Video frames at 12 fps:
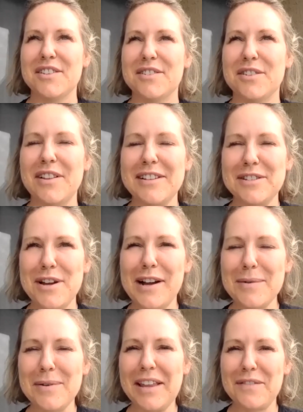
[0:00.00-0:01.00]
So let's talk
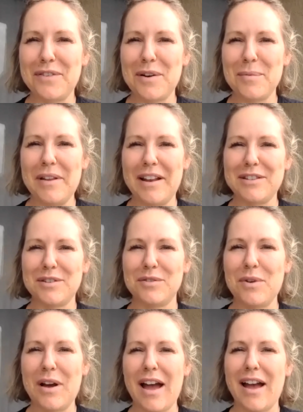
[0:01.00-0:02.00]
about that for a minute.
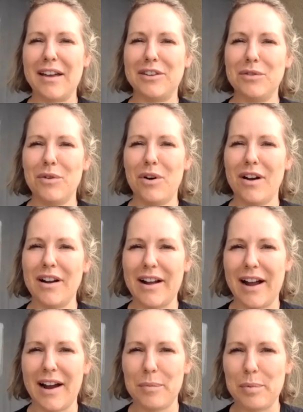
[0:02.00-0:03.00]
So you are a
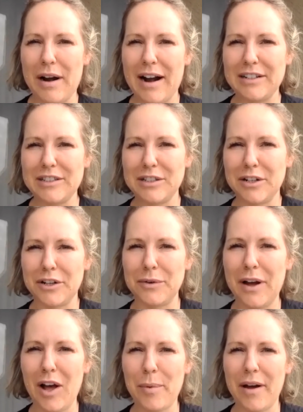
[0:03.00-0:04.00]
chiropractor, you
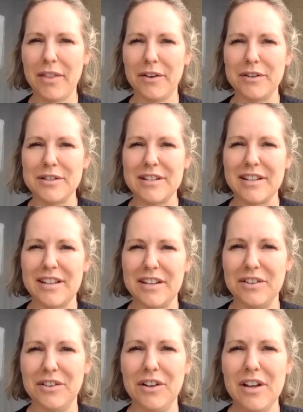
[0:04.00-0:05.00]
help others
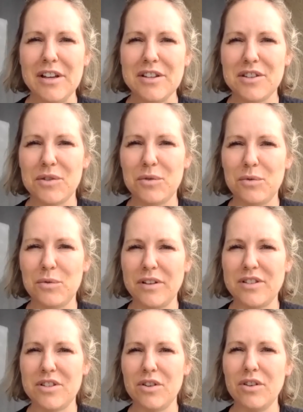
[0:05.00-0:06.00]
heal. So
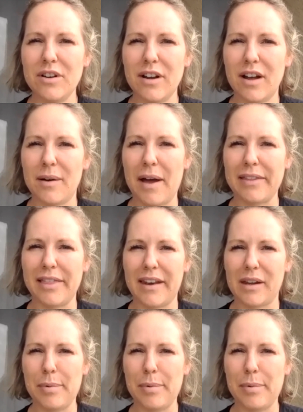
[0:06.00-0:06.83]
what's your uh, athletic